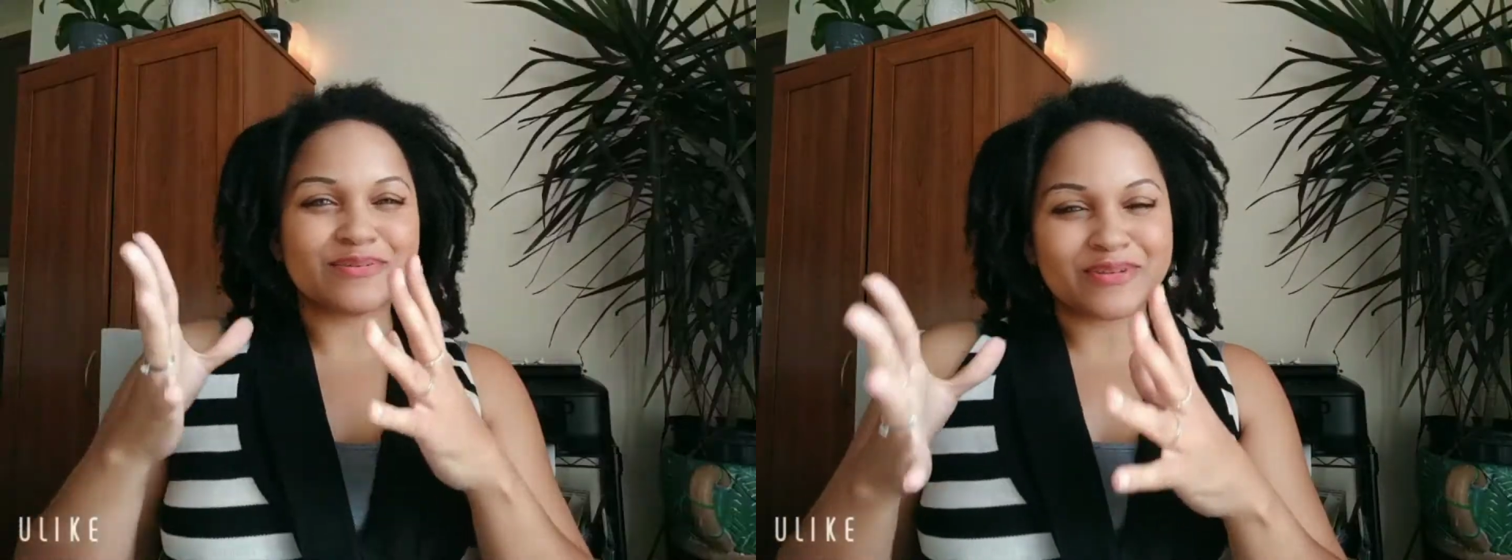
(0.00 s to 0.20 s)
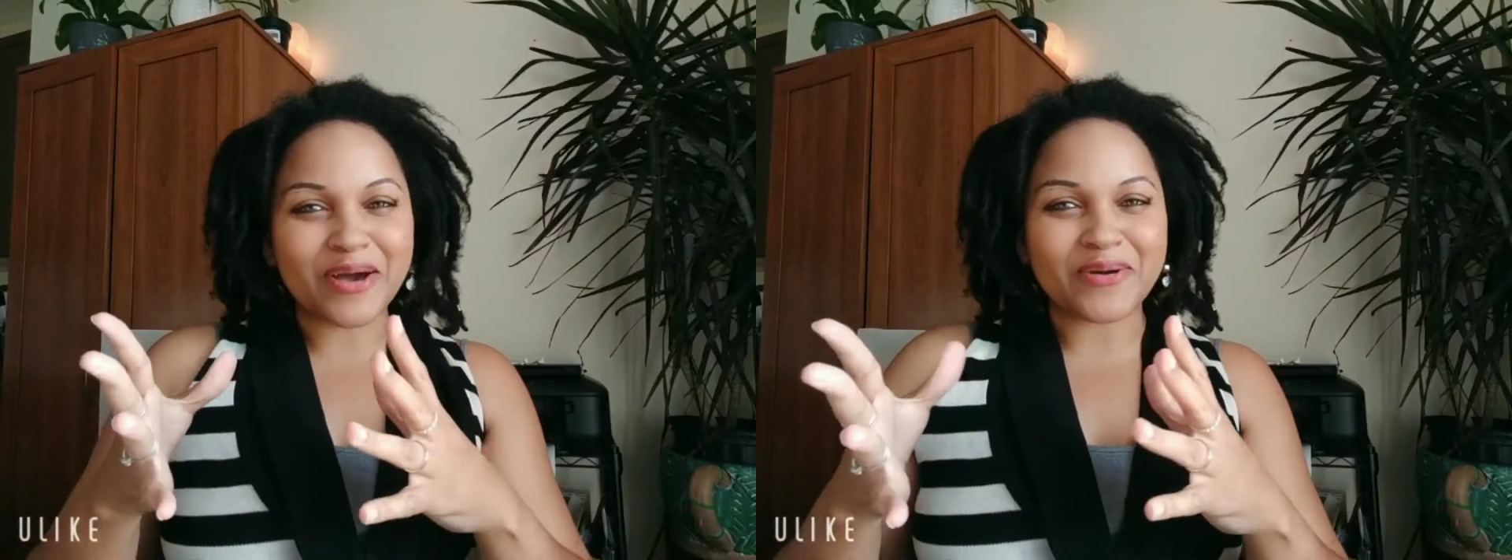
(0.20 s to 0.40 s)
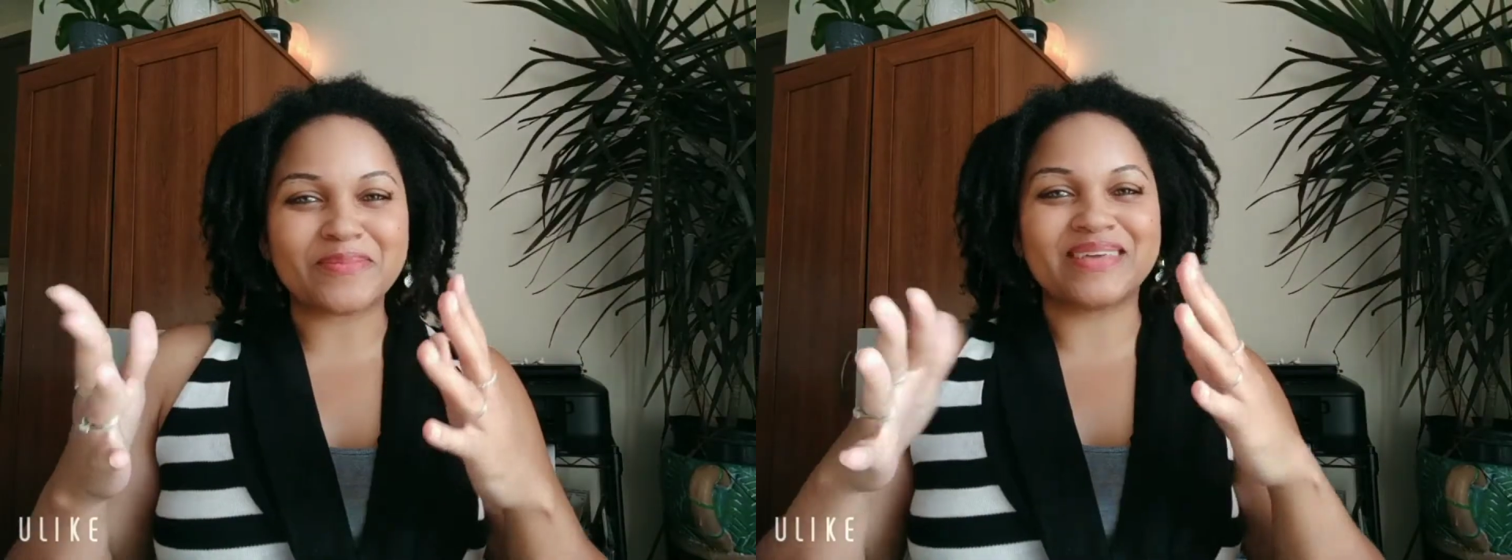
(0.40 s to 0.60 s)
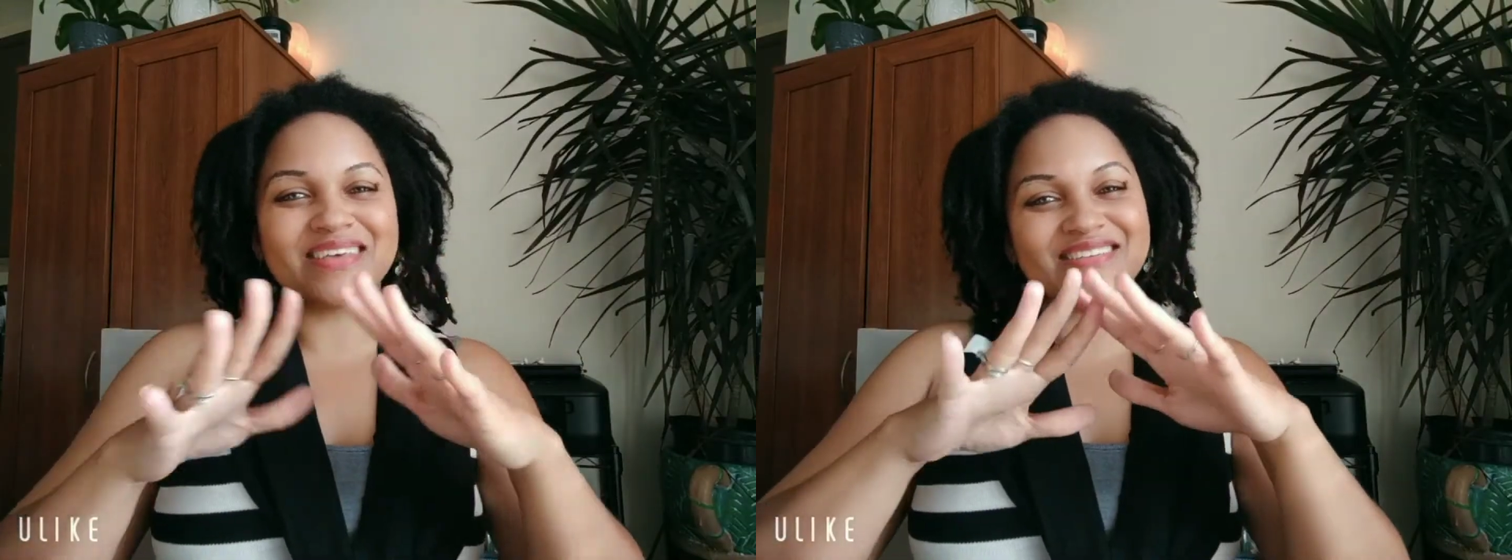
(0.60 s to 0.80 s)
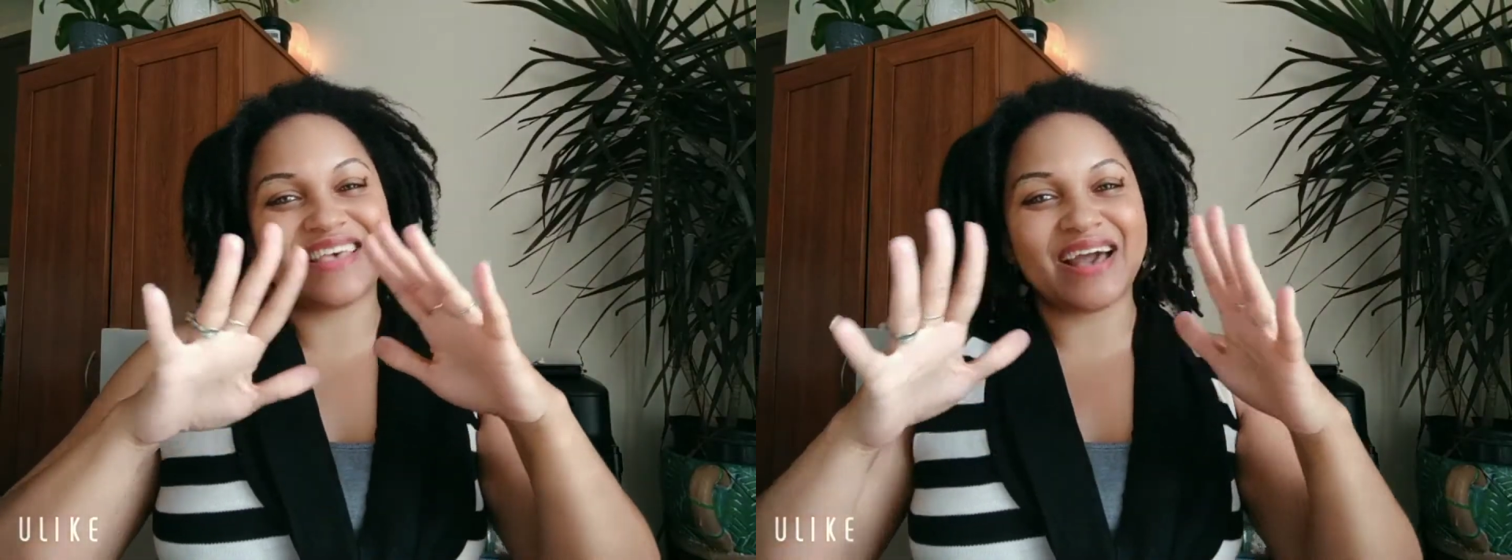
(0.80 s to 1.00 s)
know
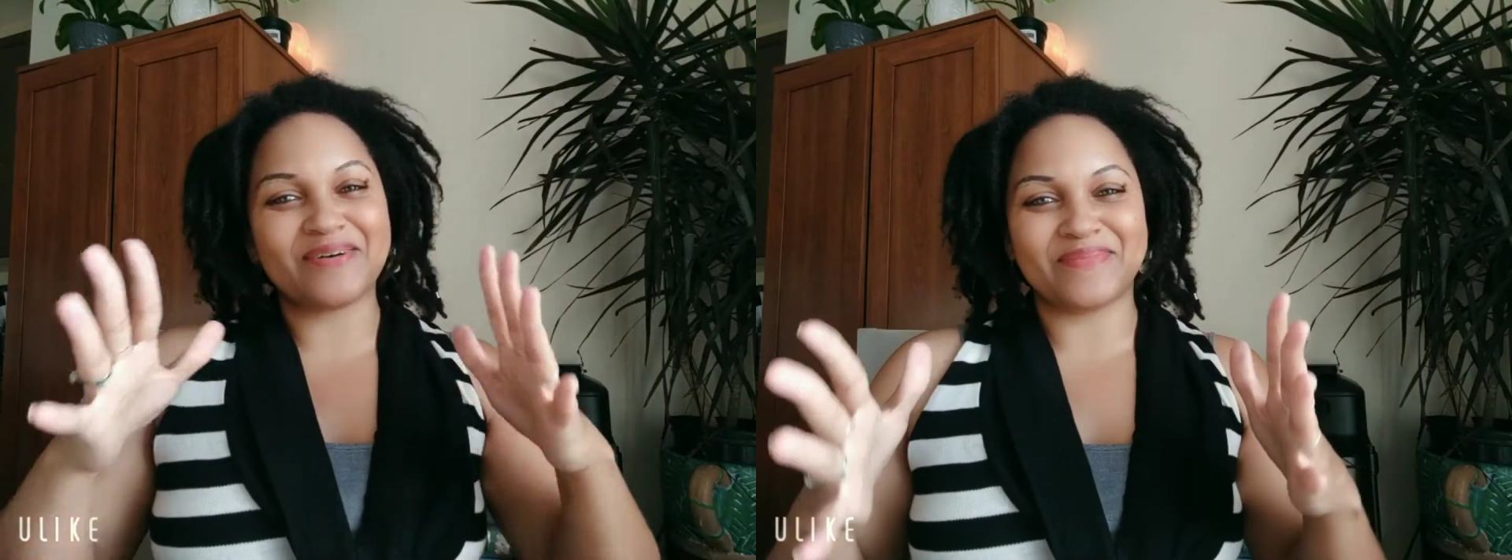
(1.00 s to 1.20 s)
because how